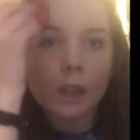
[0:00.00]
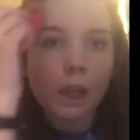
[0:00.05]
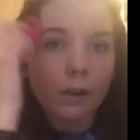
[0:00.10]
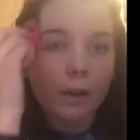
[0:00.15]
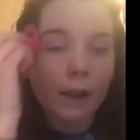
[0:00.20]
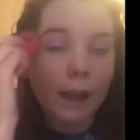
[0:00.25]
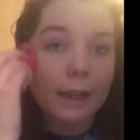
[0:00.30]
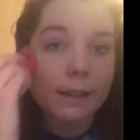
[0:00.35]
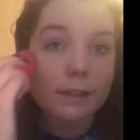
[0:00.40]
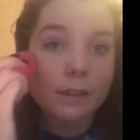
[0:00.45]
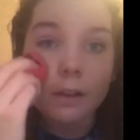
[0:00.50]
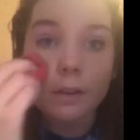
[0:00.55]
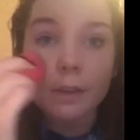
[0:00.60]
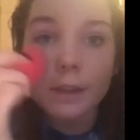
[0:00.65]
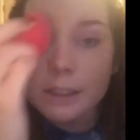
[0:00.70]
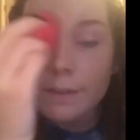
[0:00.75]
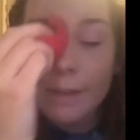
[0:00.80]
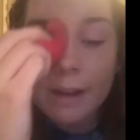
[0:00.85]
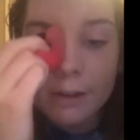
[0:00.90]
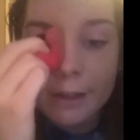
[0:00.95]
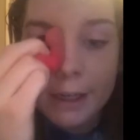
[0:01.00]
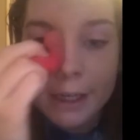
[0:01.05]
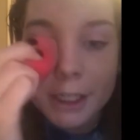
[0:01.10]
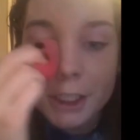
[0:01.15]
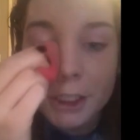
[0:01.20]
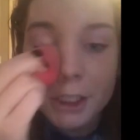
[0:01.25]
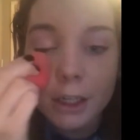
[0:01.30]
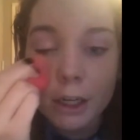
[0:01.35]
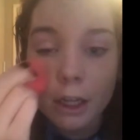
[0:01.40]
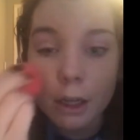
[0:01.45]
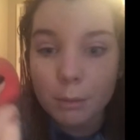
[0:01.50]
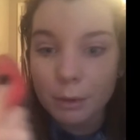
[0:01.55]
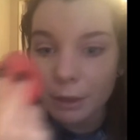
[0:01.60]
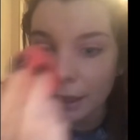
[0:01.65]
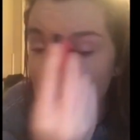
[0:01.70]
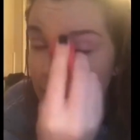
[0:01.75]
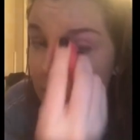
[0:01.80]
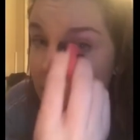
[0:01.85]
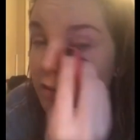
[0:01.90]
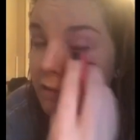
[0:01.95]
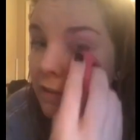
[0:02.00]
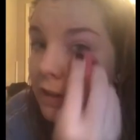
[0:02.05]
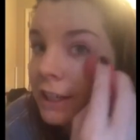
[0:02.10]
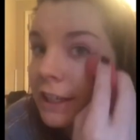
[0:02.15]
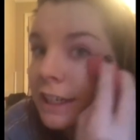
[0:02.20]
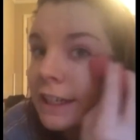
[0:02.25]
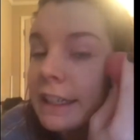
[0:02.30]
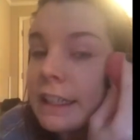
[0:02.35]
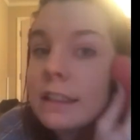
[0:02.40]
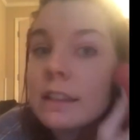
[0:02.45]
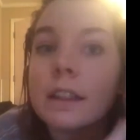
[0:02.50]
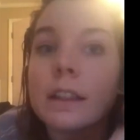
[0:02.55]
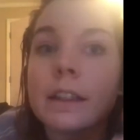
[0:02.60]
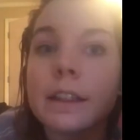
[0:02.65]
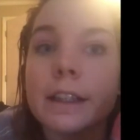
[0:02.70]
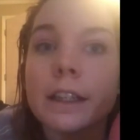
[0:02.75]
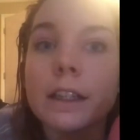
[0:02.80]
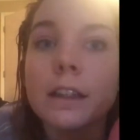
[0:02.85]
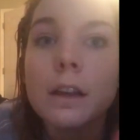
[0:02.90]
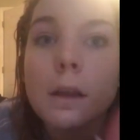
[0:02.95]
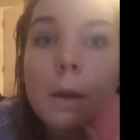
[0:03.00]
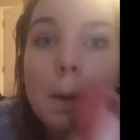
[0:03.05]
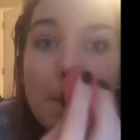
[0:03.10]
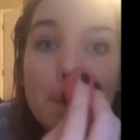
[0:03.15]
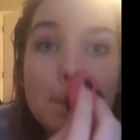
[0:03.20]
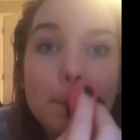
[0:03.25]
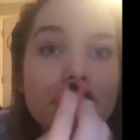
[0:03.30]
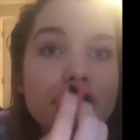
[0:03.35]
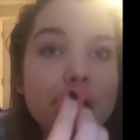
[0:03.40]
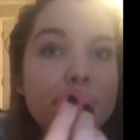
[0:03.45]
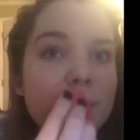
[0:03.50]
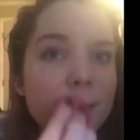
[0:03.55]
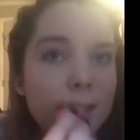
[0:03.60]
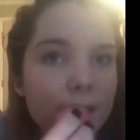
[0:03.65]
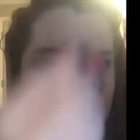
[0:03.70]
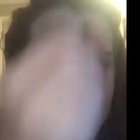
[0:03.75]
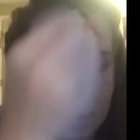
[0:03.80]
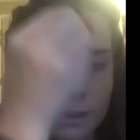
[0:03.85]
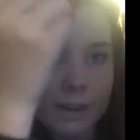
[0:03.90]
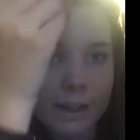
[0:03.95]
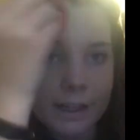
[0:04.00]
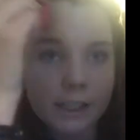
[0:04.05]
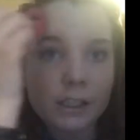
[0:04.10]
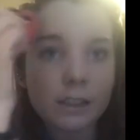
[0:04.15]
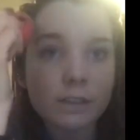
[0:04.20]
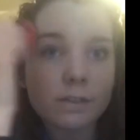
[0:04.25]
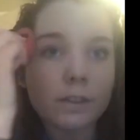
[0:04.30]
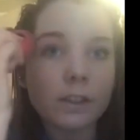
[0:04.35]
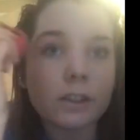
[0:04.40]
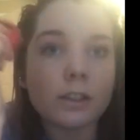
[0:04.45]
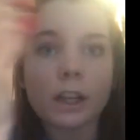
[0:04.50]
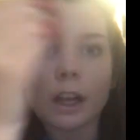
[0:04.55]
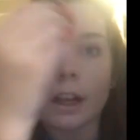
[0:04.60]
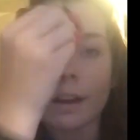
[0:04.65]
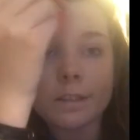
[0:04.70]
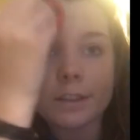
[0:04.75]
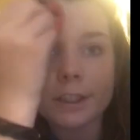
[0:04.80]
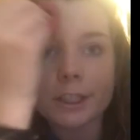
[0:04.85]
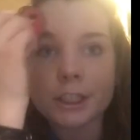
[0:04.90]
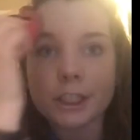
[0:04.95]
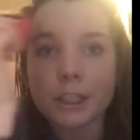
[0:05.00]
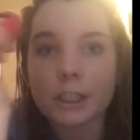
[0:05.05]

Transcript: Okay, so this foundation applies very easily. It's very full coverage